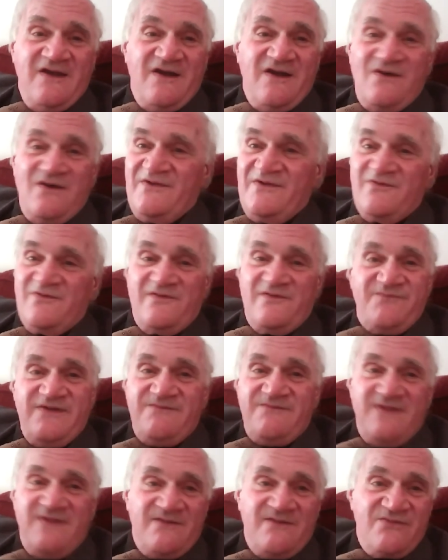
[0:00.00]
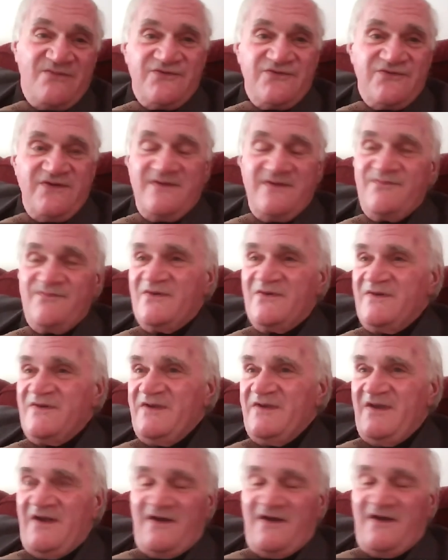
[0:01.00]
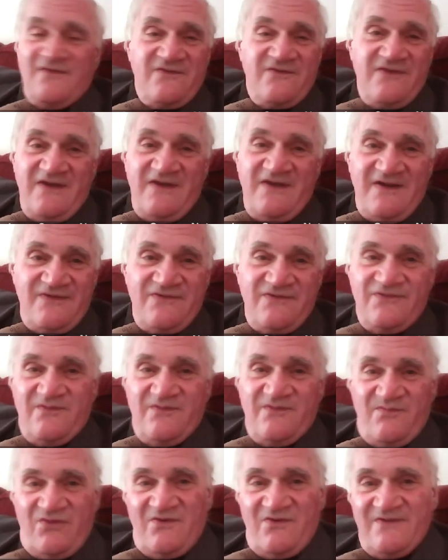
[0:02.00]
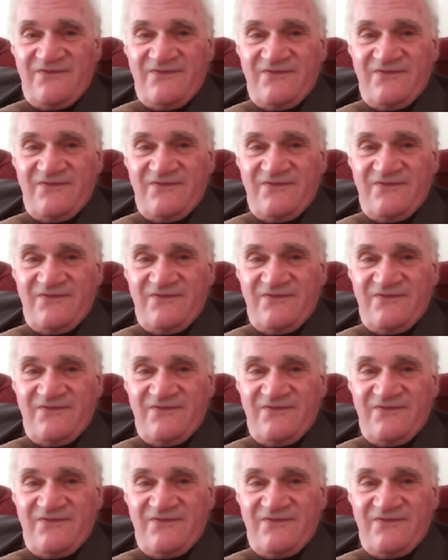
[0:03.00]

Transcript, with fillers: uh, whether it be membership or other kinds of support.